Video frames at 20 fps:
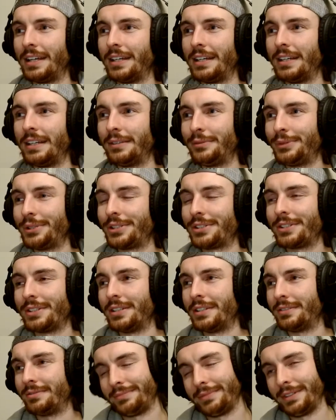which
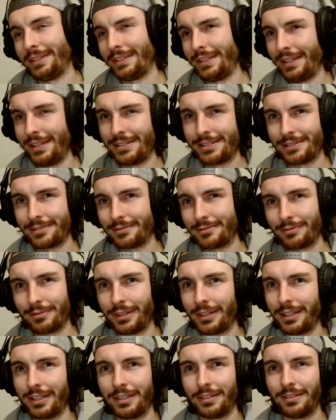isn't
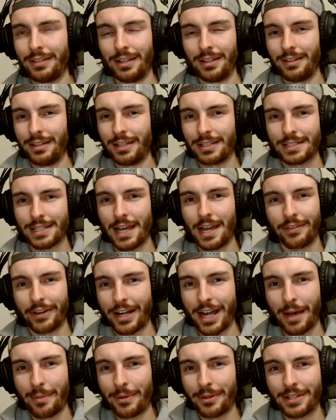really, that's kind of a
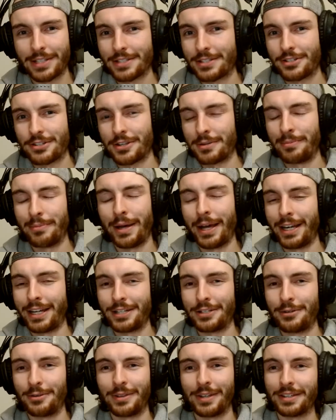cop-out. That's just combining
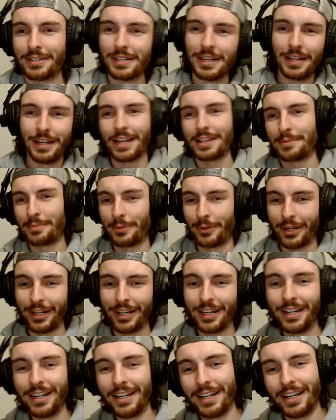two things. Not the point.
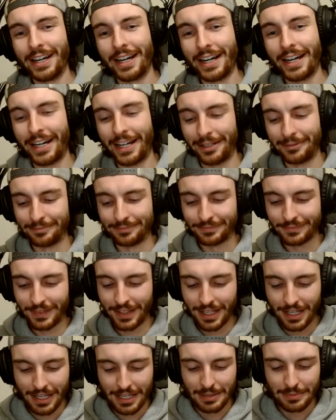
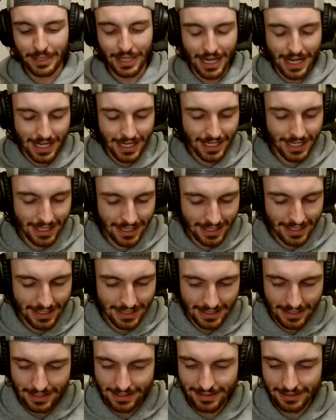But I
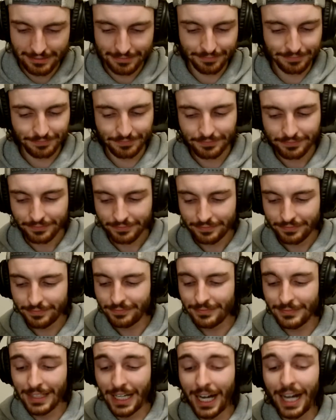
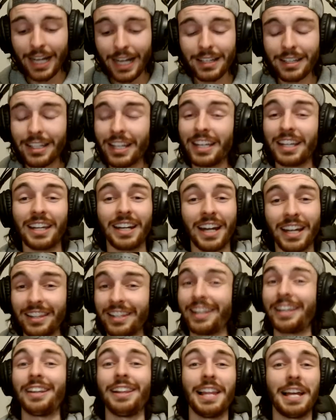like it. I
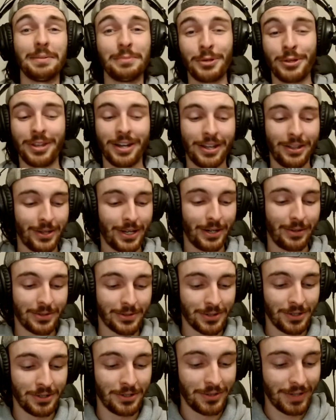like it a lot more than I thought I was
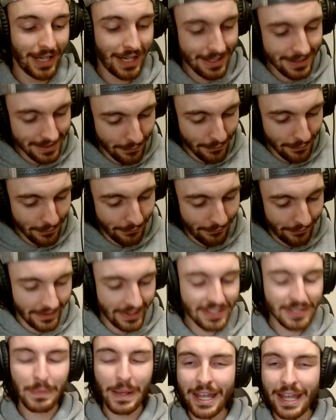going to. Is it
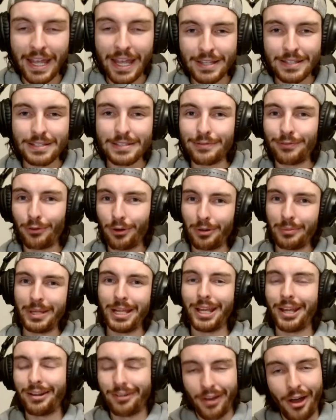Fizzbands for
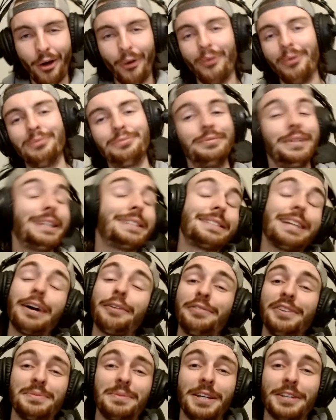me? No, it's not
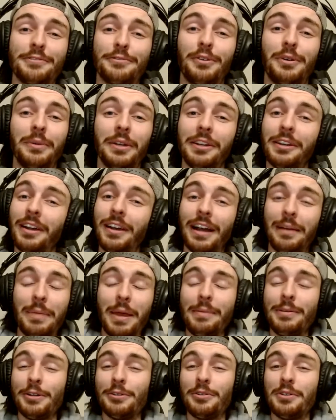Fizzbands for me.
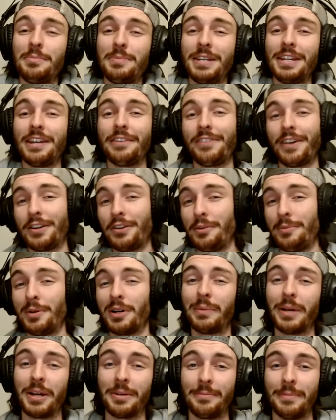Maybe it would be if I knew more
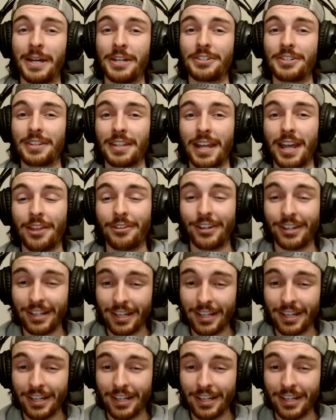about Magic the Gathering.